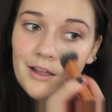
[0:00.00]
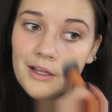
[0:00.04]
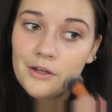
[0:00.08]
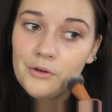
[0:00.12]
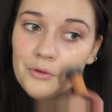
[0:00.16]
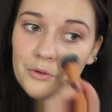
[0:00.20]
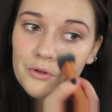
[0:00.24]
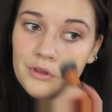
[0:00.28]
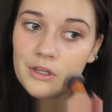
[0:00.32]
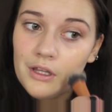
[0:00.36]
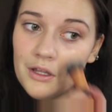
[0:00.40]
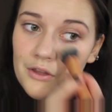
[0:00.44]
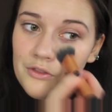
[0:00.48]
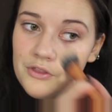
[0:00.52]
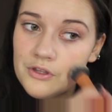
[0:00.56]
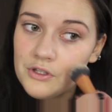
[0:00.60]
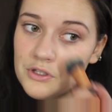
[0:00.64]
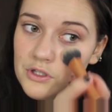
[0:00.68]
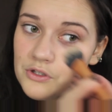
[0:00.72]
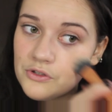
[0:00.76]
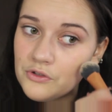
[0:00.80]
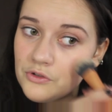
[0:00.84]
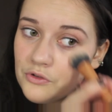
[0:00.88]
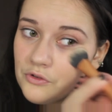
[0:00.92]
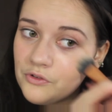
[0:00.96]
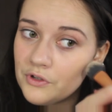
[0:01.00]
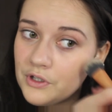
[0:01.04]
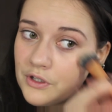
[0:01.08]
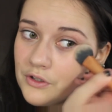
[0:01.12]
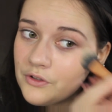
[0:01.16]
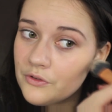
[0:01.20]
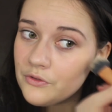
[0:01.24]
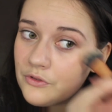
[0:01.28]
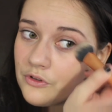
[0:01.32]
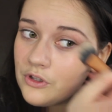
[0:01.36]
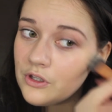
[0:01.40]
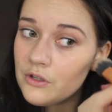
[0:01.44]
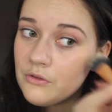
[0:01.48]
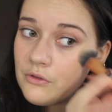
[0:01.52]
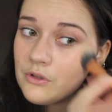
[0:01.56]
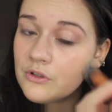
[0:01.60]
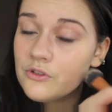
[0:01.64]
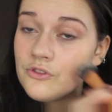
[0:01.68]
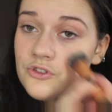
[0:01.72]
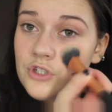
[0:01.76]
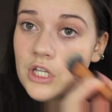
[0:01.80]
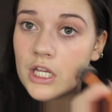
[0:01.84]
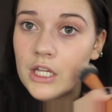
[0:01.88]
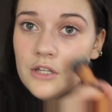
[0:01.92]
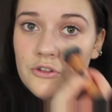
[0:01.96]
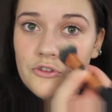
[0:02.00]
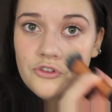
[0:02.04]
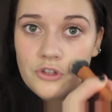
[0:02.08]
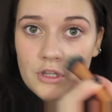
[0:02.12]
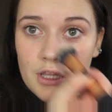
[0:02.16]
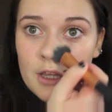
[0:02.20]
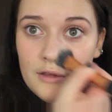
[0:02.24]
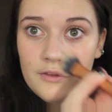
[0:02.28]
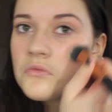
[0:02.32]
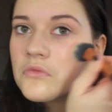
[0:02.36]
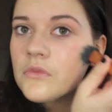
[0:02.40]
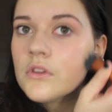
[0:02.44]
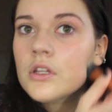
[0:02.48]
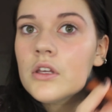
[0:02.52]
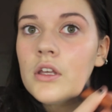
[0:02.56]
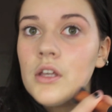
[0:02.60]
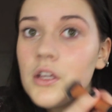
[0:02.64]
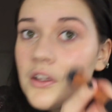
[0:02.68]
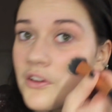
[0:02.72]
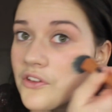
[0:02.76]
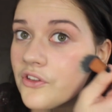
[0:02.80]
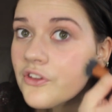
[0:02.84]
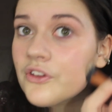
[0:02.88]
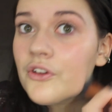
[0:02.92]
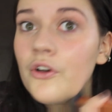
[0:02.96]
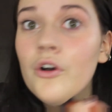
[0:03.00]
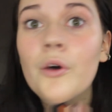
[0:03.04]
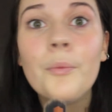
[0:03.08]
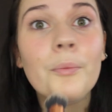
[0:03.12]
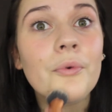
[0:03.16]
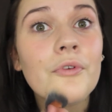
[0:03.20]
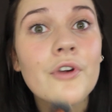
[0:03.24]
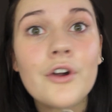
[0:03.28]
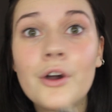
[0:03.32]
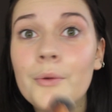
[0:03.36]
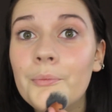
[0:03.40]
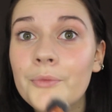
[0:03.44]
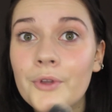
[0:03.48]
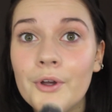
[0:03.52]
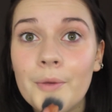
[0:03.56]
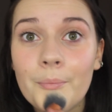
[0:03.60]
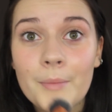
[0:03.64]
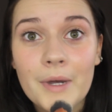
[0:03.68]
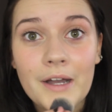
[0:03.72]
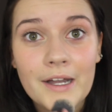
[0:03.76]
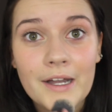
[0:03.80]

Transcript: Like all the other tutorials you can change this. It's your prom not